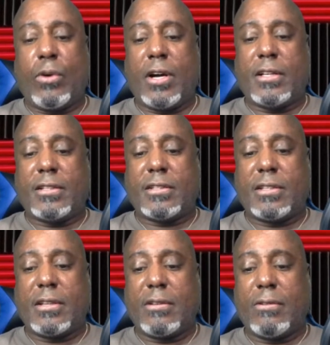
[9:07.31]
was
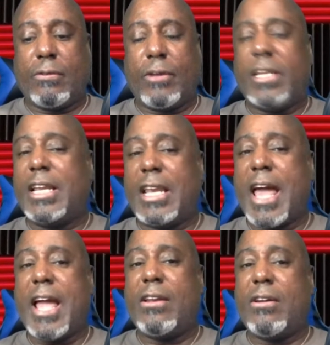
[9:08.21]
really
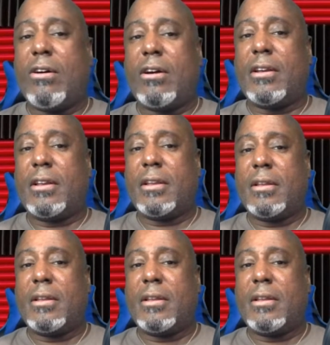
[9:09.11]
light on